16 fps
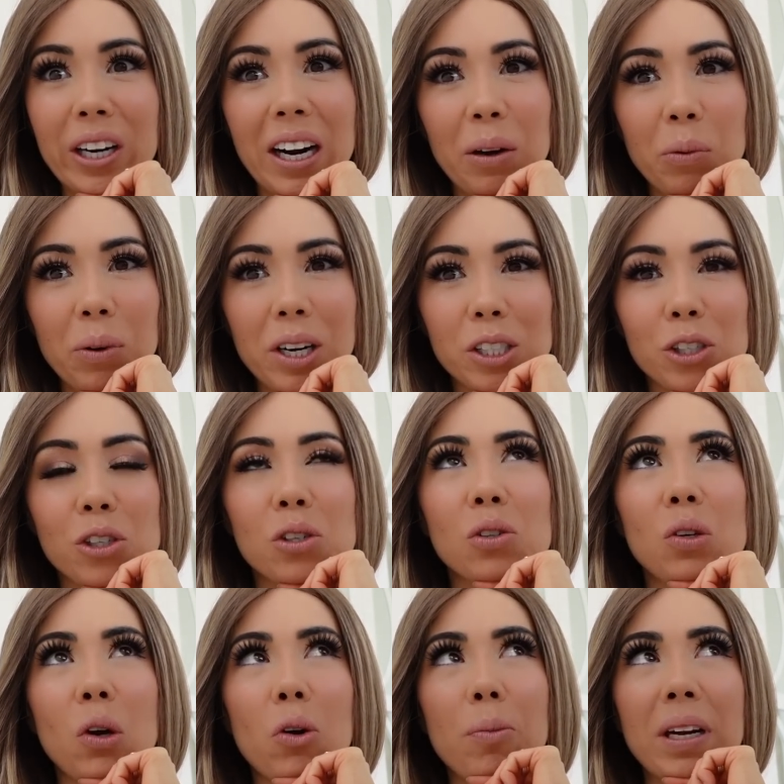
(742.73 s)
I watched
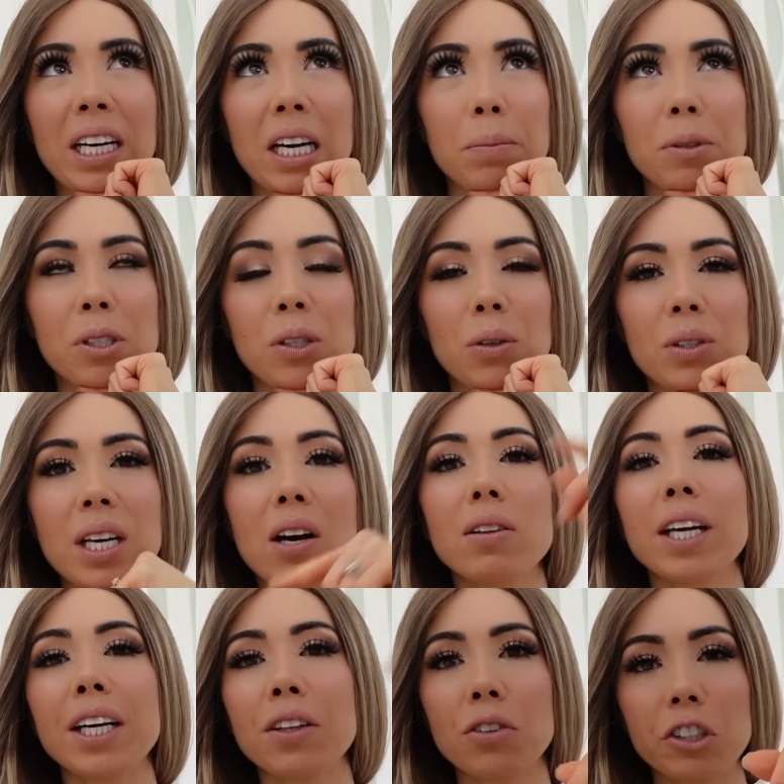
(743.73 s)
so many episodes.
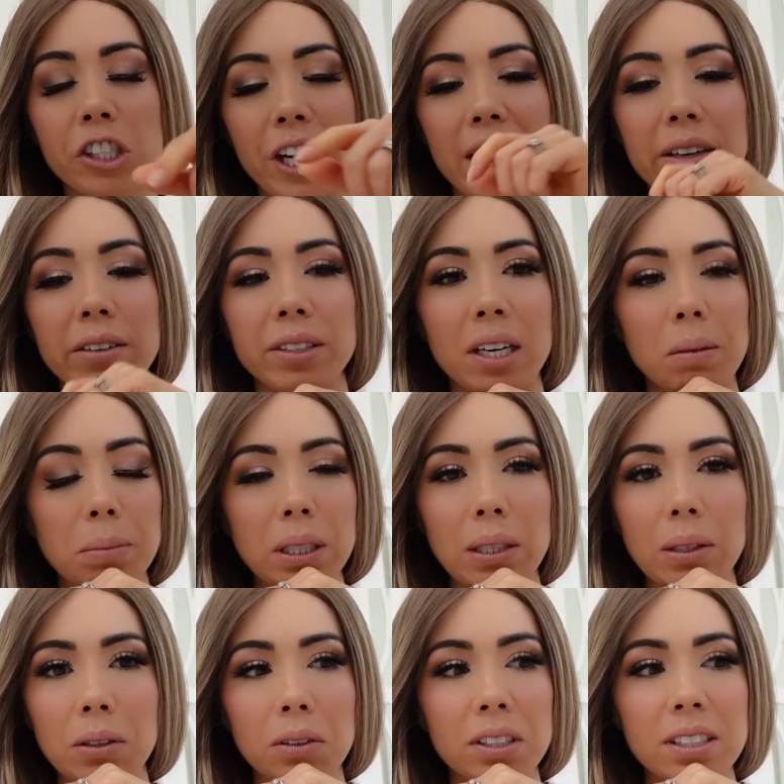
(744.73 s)
I'll link their channel down below,